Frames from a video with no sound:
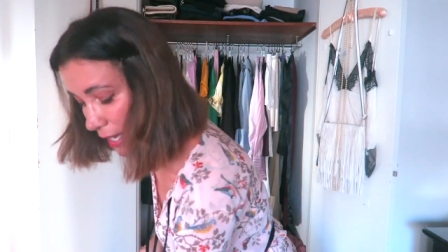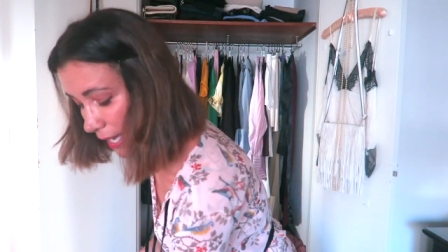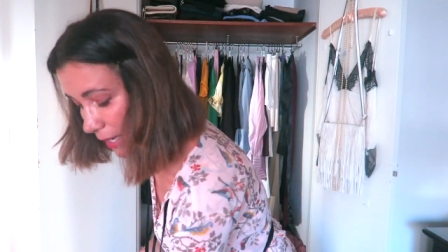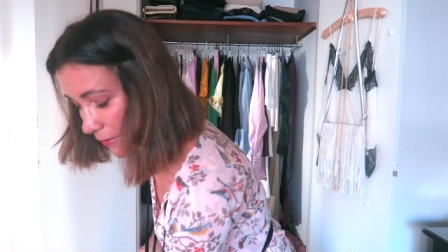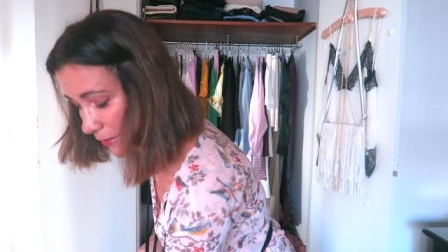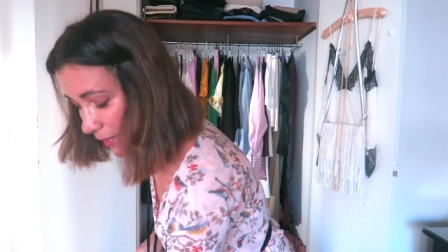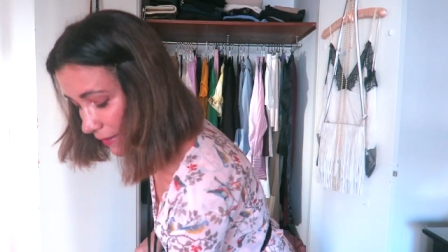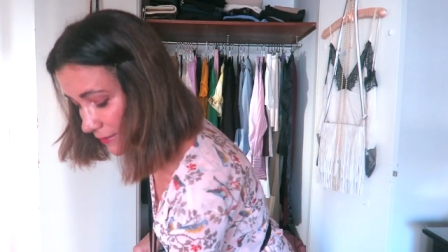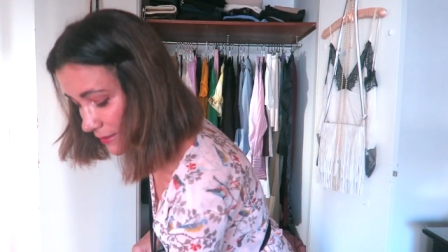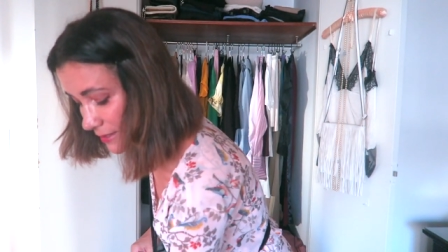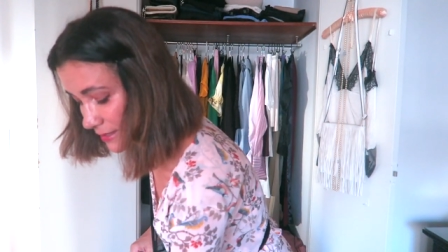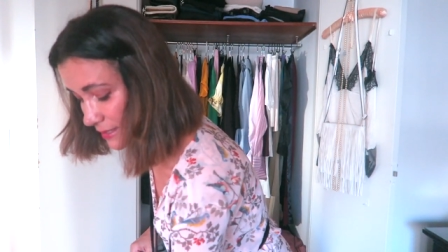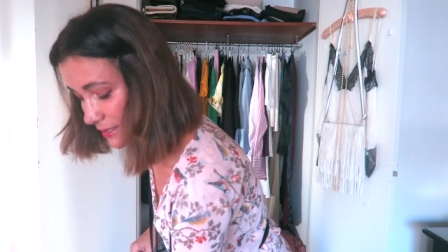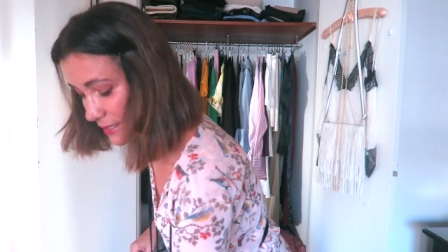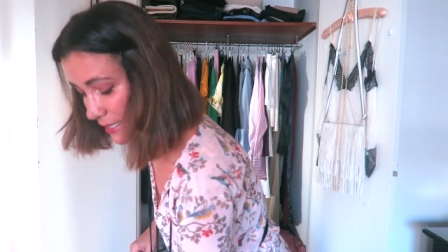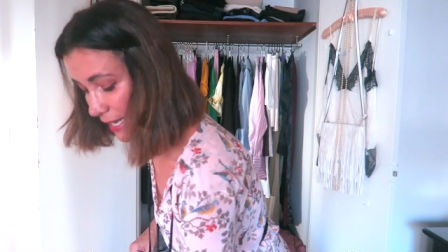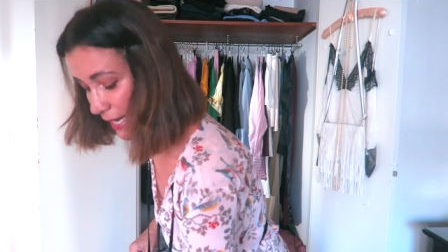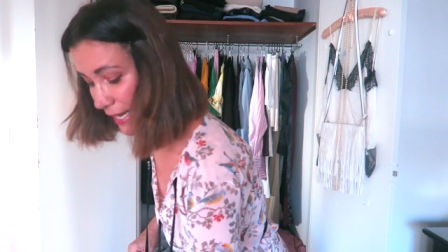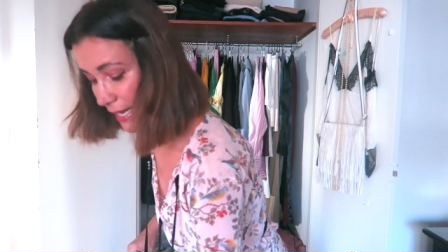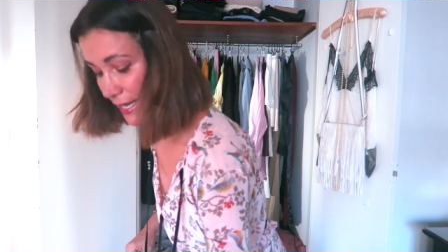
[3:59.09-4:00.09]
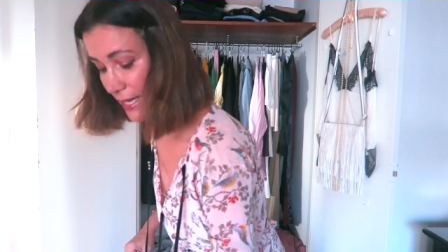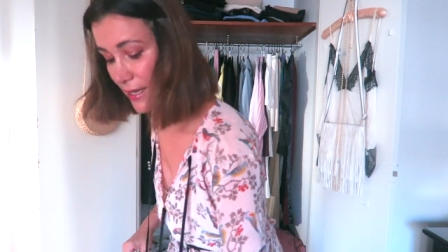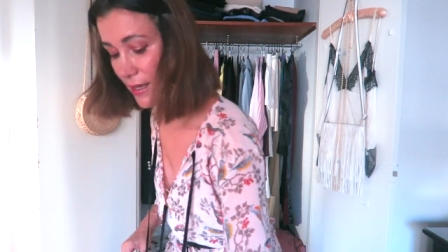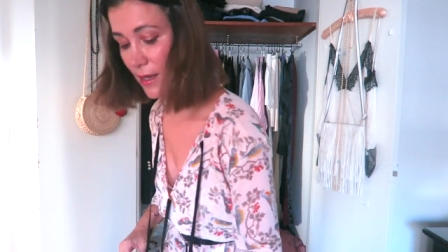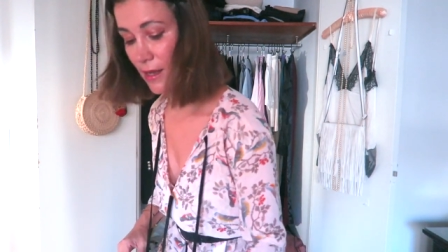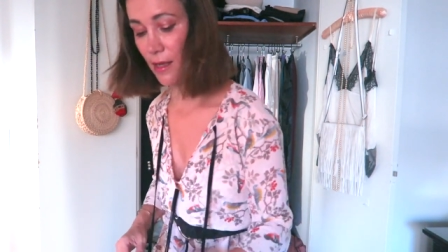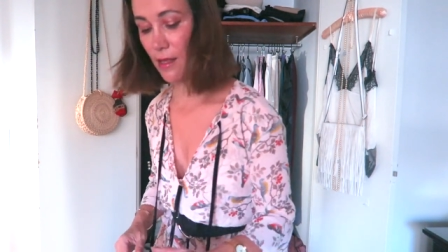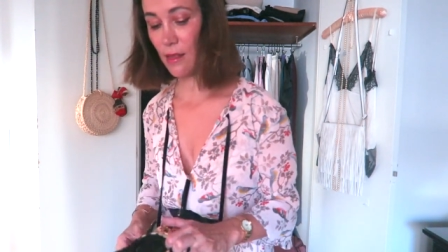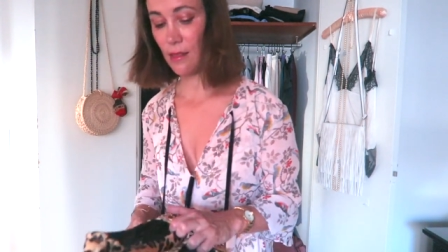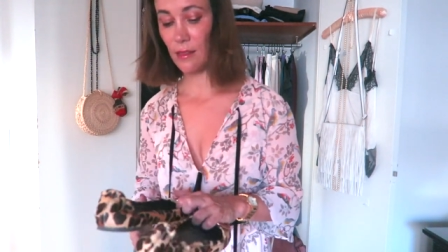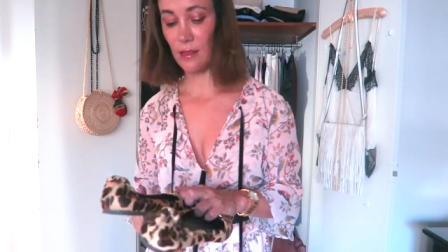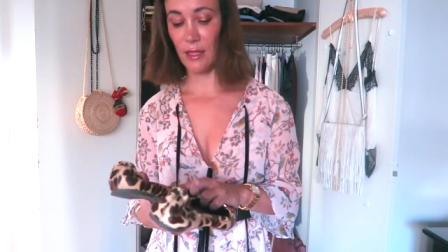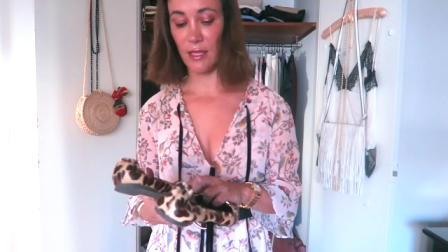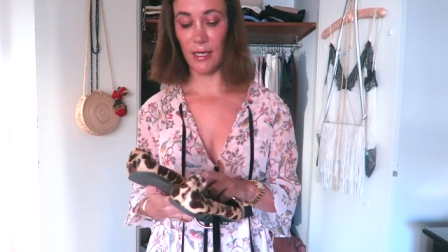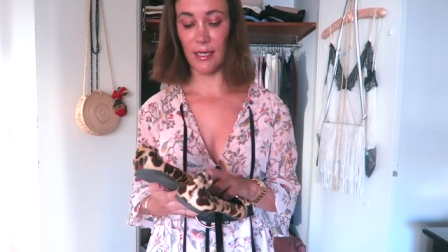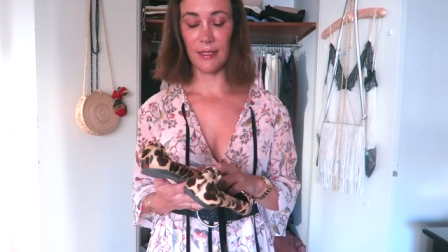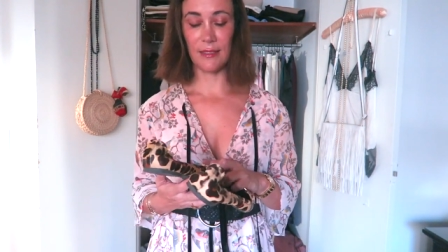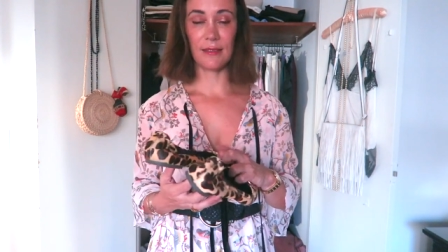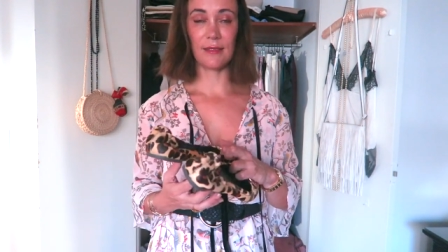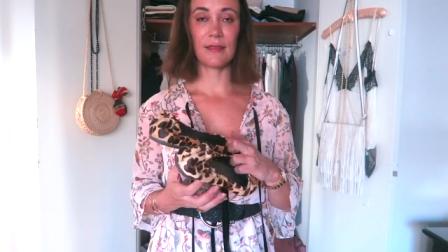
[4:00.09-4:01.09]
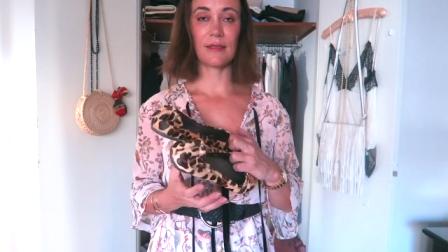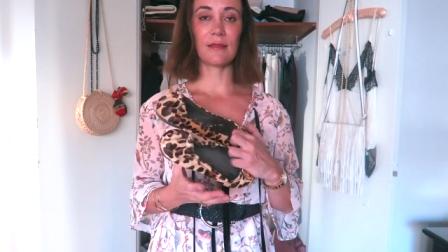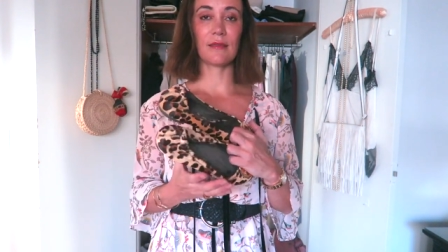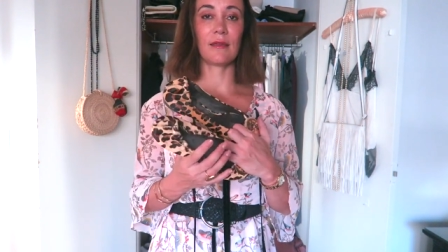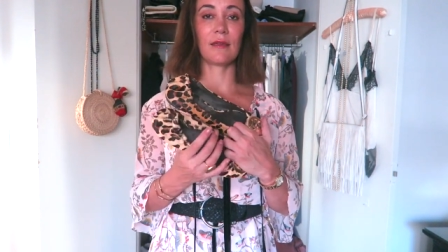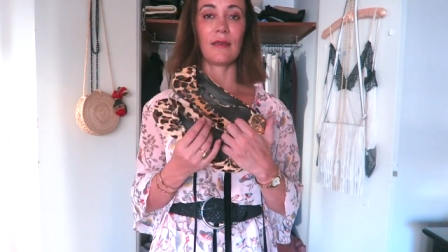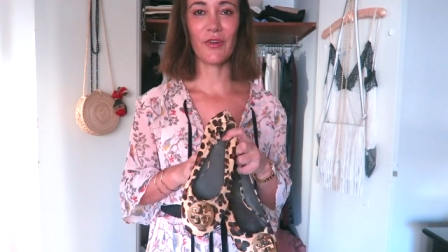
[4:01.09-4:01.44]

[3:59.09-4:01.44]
I would have to say this